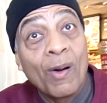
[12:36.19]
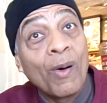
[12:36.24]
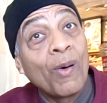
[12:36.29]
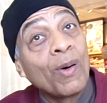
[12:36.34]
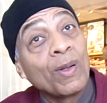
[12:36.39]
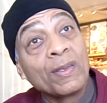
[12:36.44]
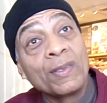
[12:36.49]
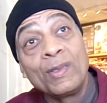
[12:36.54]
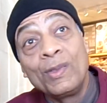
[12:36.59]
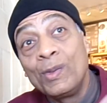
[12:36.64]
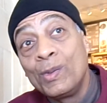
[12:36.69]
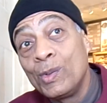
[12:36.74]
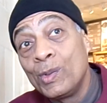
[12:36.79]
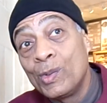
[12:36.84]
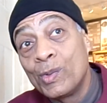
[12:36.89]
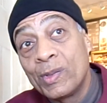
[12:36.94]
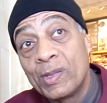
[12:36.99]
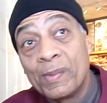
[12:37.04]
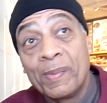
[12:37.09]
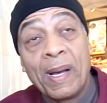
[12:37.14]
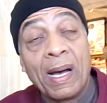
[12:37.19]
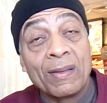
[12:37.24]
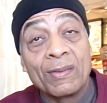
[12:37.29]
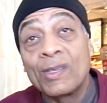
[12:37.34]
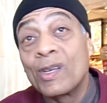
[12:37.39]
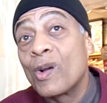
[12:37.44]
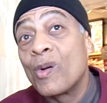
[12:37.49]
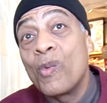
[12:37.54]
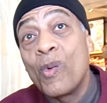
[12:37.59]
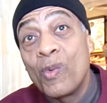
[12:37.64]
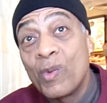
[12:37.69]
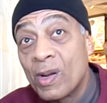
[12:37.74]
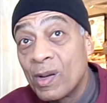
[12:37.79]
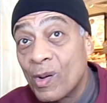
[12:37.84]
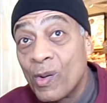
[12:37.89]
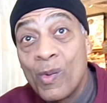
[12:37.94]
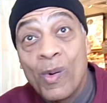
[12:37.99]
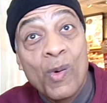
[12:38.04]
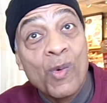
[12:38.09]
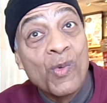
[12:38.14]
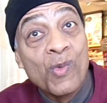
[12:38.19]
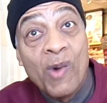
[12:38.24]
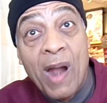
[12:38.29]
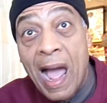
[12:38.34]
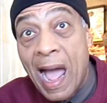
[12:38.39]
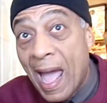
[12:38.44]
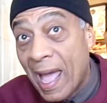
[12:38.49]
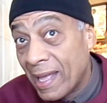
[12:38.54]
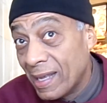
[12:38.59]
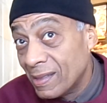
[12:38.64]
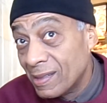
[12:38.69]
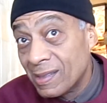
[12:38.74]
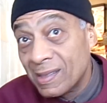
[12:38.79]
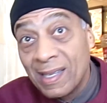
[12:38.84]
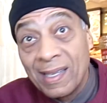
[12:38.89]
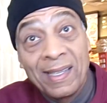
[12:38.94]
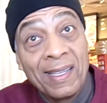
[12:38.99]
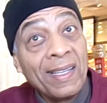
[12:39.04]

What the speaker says: all the news was about the quote unquote riots.